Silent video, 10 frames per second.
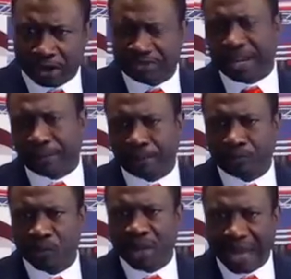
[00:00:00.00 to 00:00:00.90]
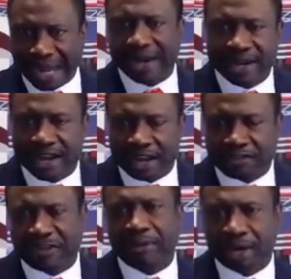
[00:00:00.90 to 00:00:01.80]
of them and their
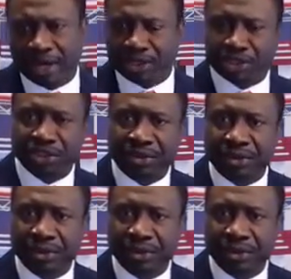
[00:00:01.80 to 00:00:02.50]
families.